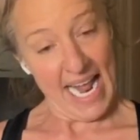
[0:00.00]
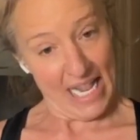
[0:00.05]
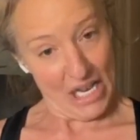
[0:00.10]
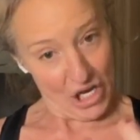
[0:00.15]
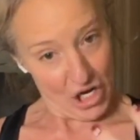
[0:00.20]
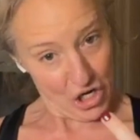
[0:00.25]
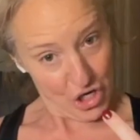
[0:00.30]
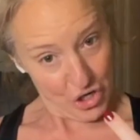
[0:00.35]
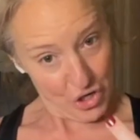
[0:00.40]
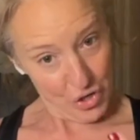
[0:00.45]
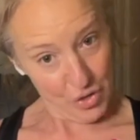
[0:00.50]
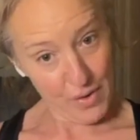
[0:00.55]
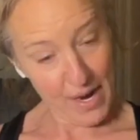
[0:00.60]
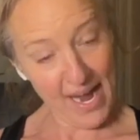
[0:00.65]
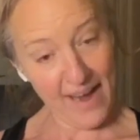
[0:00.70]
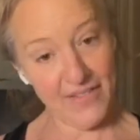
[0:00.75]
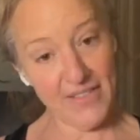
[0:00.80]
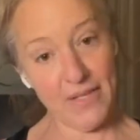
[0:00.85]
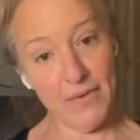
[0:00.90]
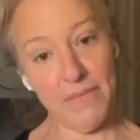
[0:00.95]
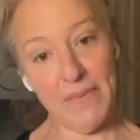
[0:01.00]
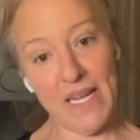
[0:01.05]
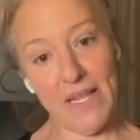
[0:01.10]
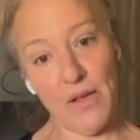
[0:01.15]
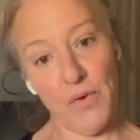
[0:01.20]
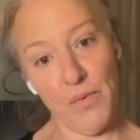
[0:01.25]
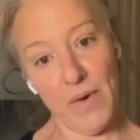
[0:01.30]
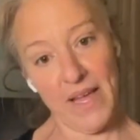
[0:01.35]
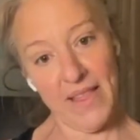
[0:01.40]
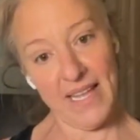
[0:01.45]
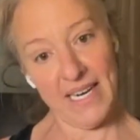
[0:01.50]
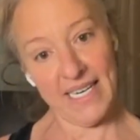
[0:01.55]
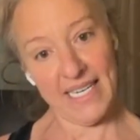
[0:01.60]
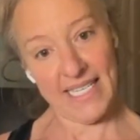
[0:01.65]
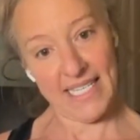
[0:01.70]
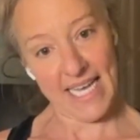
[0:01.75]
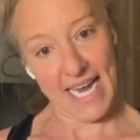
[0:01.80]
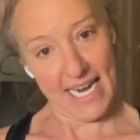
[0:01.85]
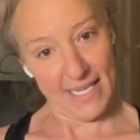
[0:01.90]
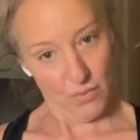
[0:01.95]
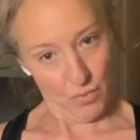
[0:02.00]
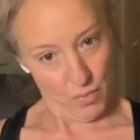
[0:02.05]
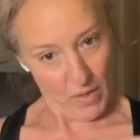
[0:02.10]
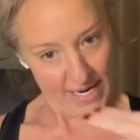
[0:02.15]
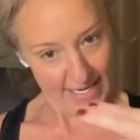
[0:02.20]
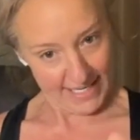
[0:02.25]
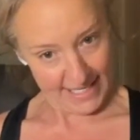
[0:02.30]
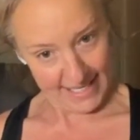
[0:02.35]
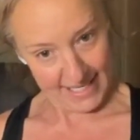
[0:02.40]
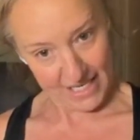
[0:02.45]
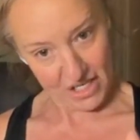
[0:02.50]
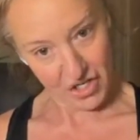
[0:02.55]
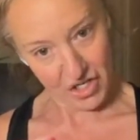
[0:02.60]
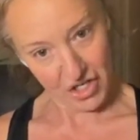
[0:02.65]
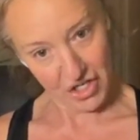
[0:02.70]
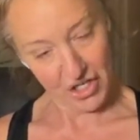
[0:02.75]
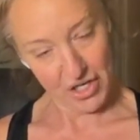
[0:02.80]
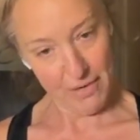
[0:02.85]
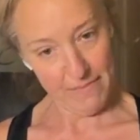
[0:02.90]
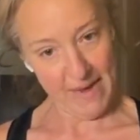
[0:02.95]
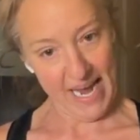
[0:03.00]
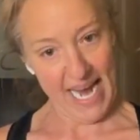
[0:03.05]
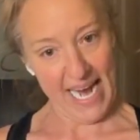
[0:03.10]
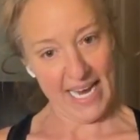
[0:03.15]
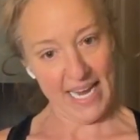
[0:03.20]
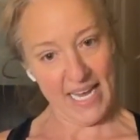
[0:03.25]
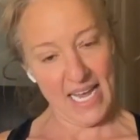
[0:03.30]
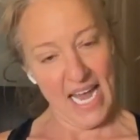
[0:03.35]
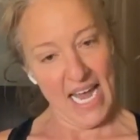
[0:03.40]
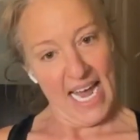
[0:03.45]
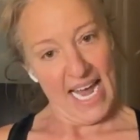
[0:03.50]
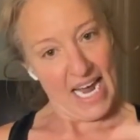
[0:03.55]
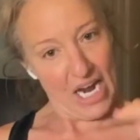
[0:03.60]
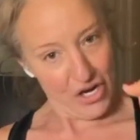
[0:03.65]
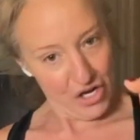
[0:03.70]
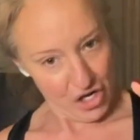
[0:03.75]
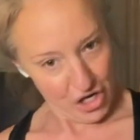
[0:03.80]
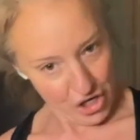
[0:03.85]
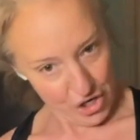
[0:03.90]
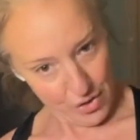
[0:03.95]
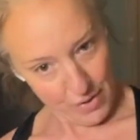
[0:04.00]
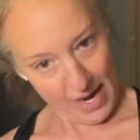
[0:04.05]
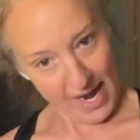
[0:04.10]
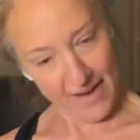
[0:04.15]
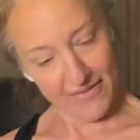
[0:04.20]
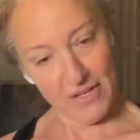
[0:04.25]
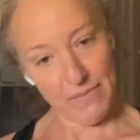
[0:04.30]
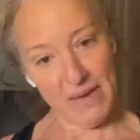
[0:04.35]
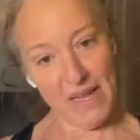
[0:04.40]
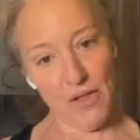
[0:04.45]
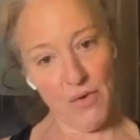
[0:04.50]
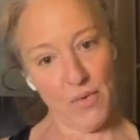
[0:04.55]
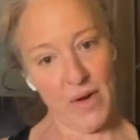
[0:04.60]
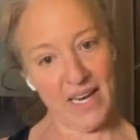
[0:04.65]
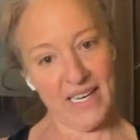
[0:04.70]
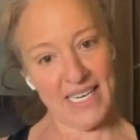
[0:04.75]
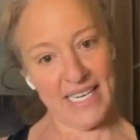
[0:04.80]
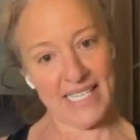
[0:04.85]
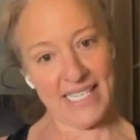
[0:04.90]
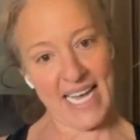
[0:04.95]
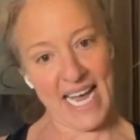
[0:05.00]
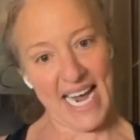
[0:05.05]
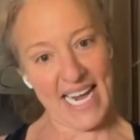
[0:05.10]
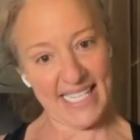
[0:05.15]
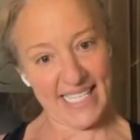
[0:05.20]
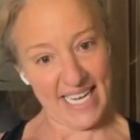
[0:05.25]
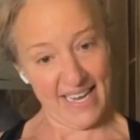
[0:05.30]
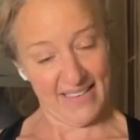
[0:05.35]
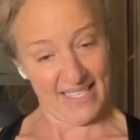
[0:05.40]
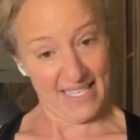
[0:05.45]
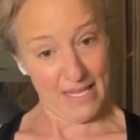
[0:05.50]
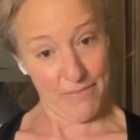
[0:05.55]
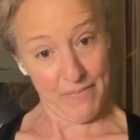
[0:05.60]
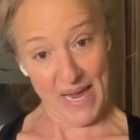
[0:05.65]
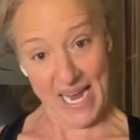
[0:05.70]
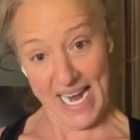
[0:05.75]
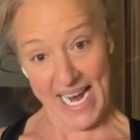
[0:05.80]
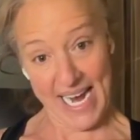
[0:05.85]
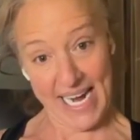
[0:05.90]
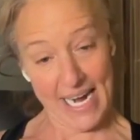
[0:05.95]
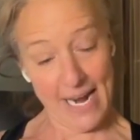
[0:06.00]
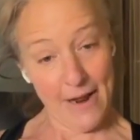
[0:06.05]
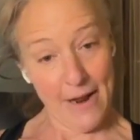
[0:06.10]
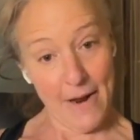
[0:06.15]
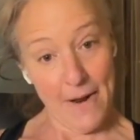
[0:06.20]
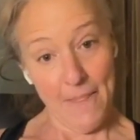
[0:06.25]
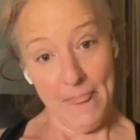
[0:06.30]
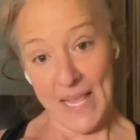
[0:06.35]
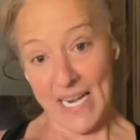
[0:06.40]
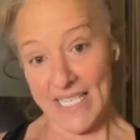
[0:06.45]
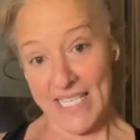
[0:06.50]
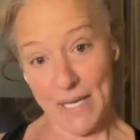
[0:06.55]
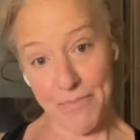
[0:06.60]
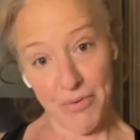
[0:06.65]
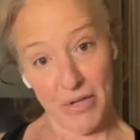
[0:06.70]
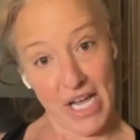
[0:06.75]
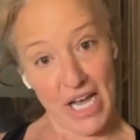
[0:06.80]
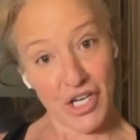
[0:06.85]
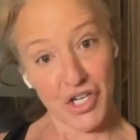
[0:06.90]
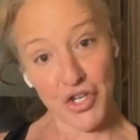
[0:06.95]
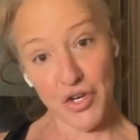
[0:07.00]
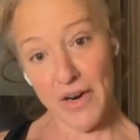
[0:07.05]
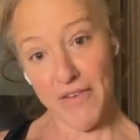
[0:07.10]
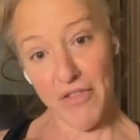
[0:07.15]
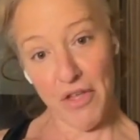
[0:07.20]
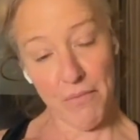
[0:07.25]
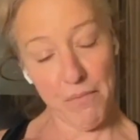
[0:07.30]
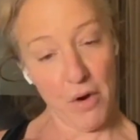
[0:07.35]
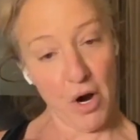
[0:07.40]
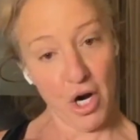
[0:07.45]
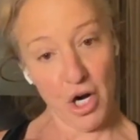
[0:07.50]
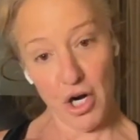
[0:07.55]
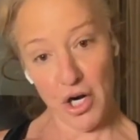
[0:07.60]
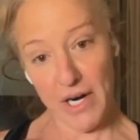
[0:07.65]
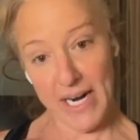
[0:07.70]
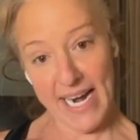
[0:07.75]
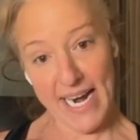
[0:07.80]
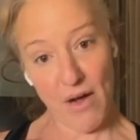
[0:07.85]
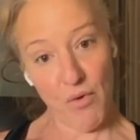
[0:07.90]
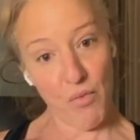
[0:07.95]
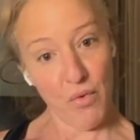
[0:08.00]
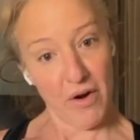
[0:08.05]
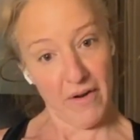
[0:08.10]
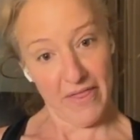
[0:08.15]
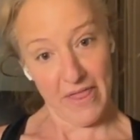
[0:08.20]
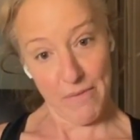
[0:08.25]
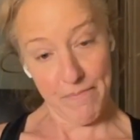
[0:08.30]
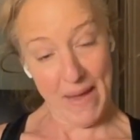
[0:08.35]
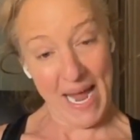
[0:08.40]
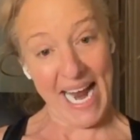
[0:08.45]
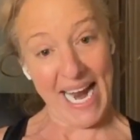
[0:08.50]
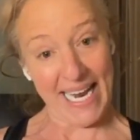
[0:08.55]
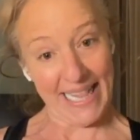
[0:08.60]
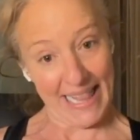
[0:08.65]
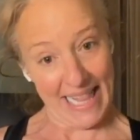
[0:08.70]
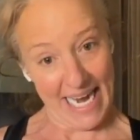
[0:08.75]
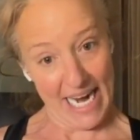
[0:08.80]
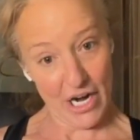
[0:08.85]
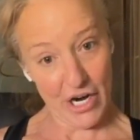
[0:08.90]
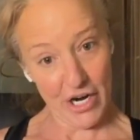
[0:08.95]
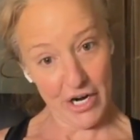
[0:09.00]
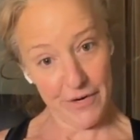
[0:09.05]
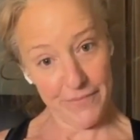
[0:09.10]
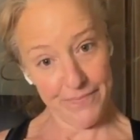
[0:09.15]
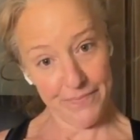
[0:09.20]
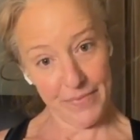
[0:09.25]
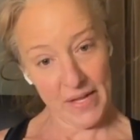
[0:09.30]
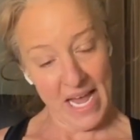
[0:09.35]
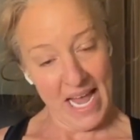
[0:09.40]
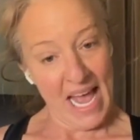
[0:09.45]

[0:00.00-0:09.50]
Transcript: and you have to be the one that decides what decisions you make and you have to be the one decides is the pain is the pleasure of the margarita worth the pain later?